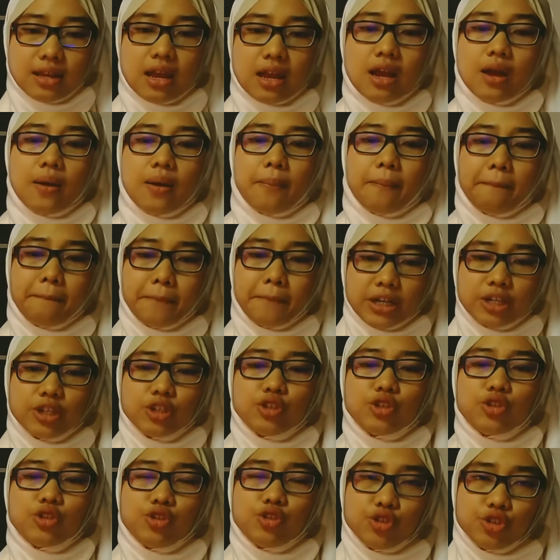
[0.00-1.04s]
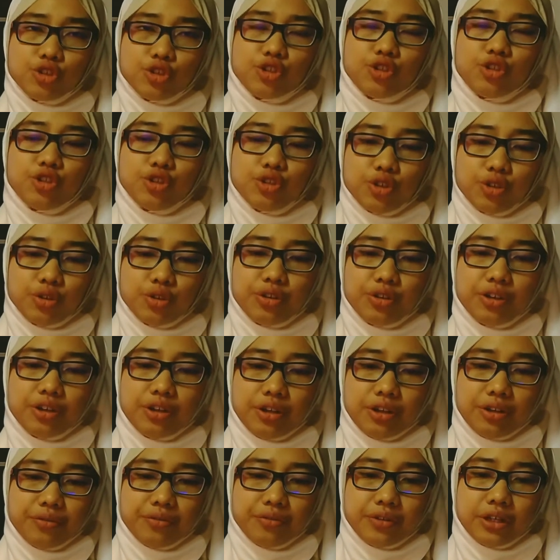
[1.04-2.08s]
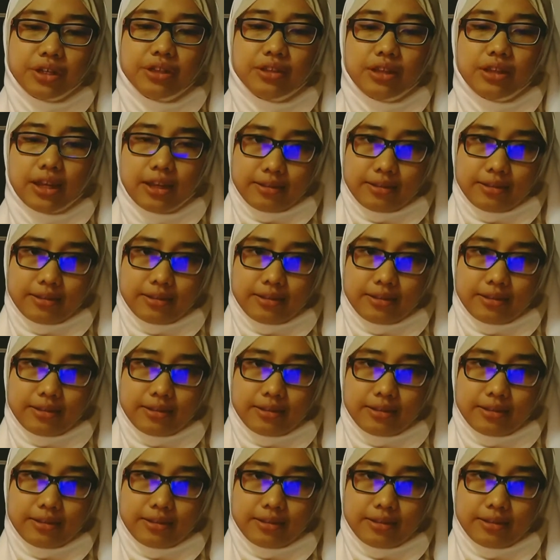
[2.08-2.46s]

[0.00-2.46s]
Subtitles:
but should not irritate.